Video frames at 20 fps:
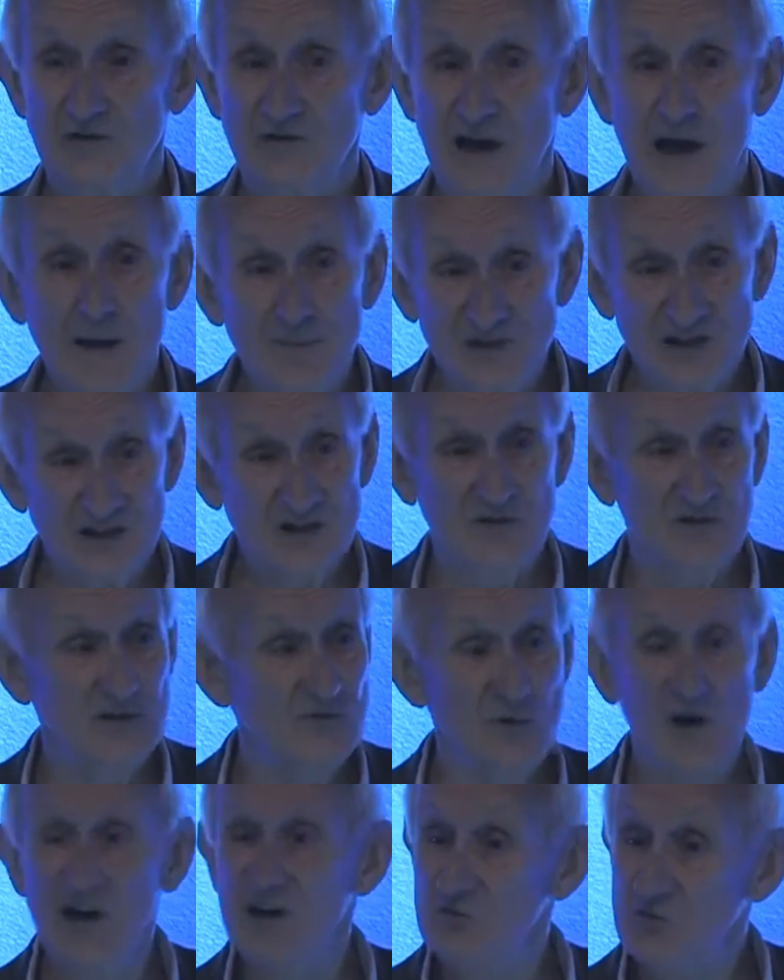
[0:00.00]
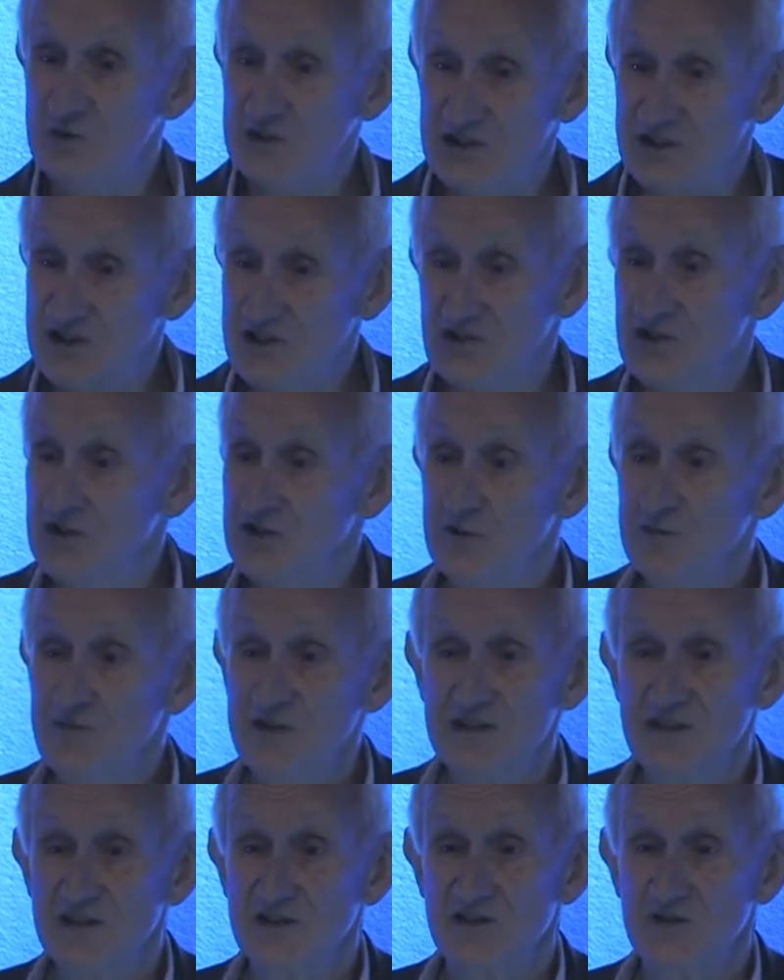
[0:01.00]
Absolutely right. We teach it at the
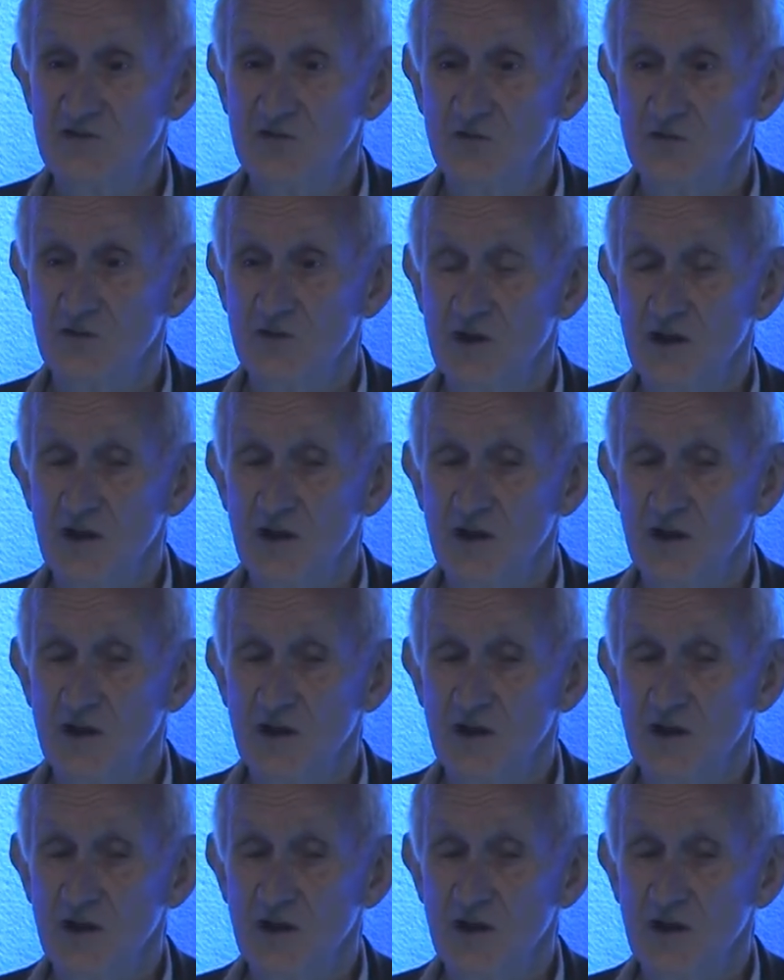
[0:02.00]
business school.